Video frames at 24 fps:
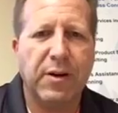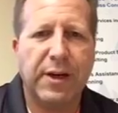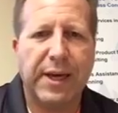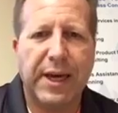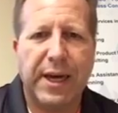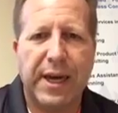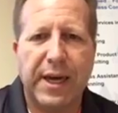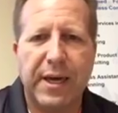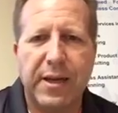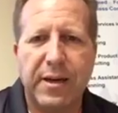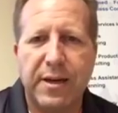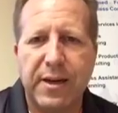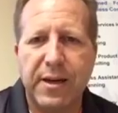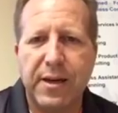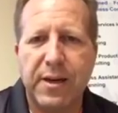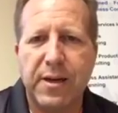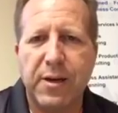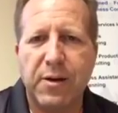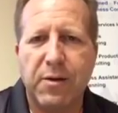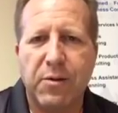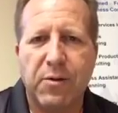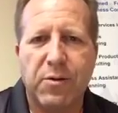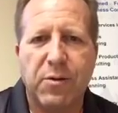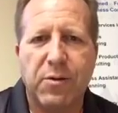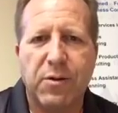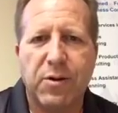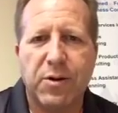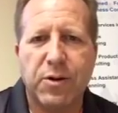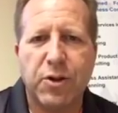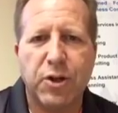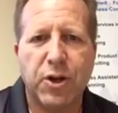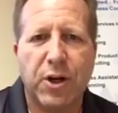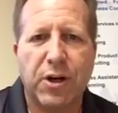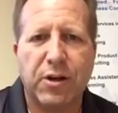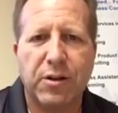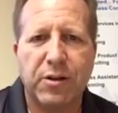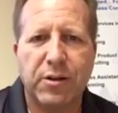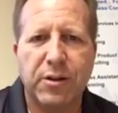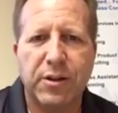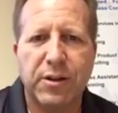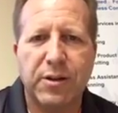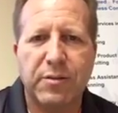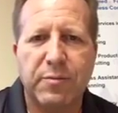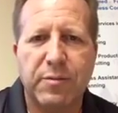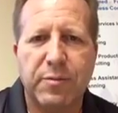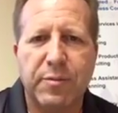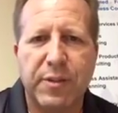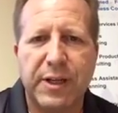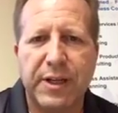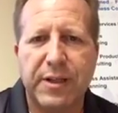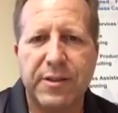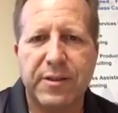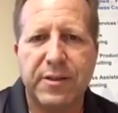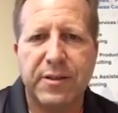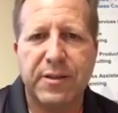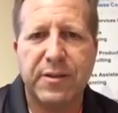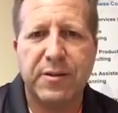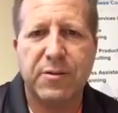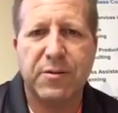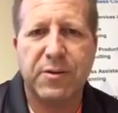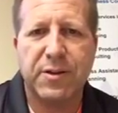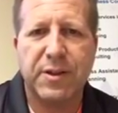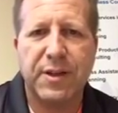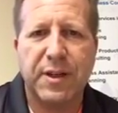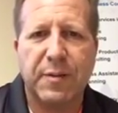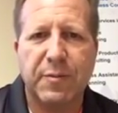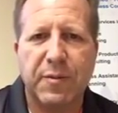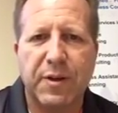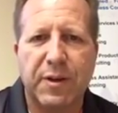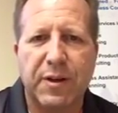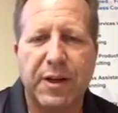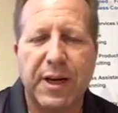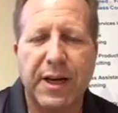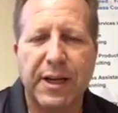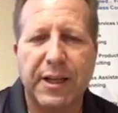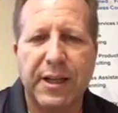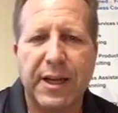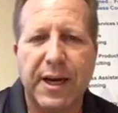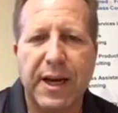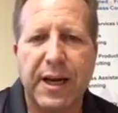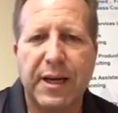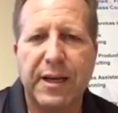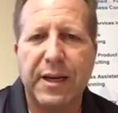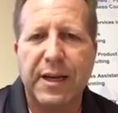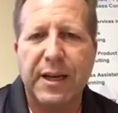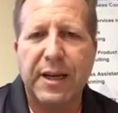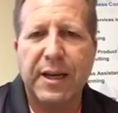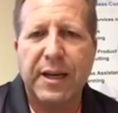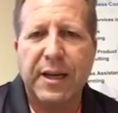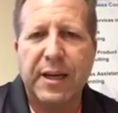candy or chocolate pieces or something like that.